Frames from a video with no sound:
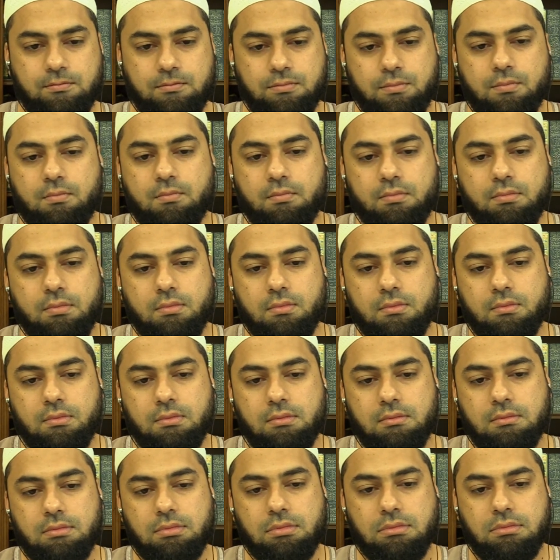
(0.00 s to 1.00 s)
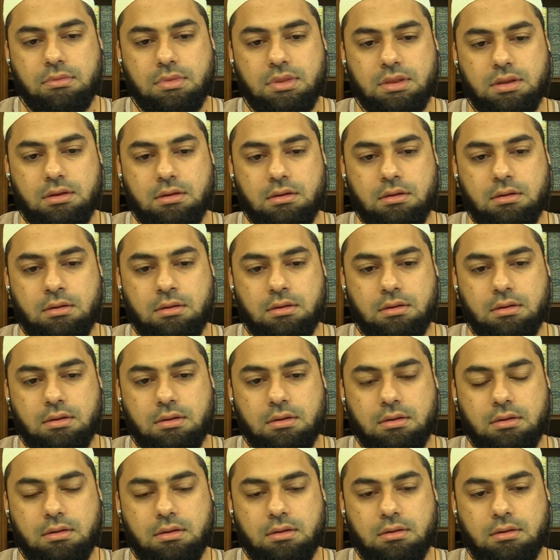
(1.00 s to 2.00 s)

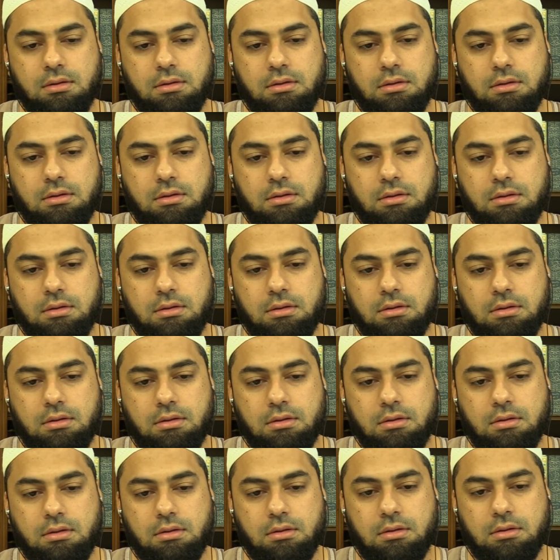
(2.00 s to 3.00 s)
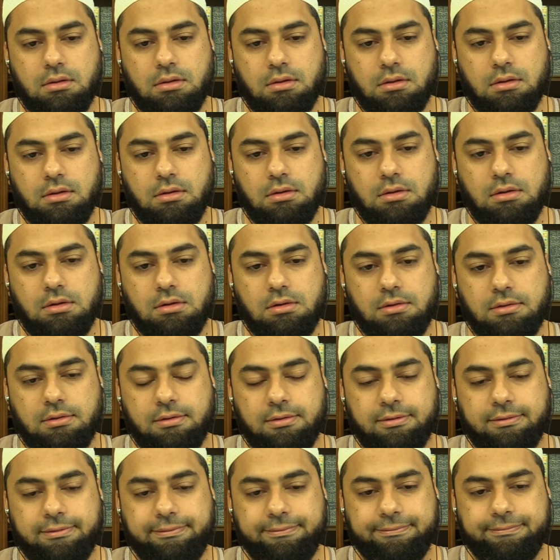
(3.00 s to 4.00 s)

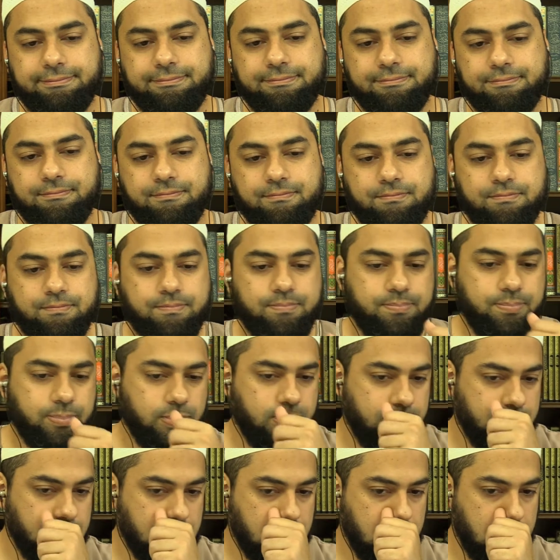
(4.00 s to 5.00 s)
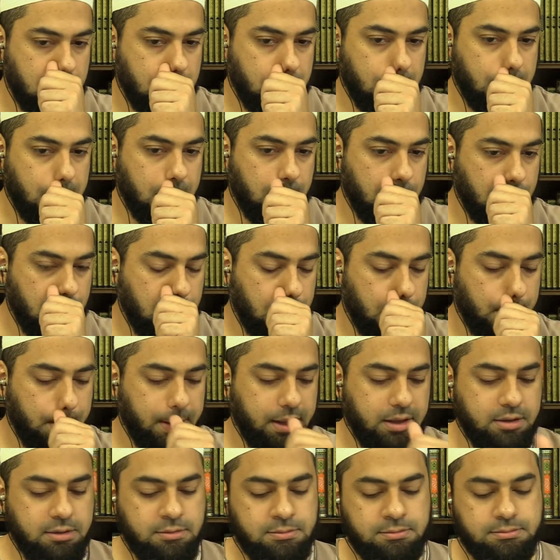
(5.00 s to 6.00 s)

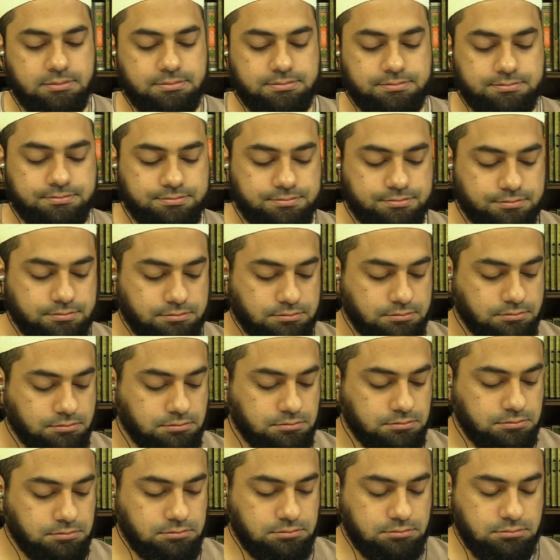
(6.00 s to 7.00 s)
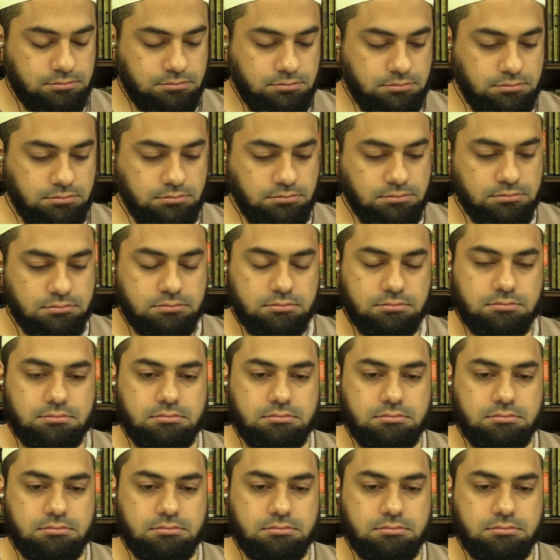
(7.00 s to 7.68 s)
(no one is talking)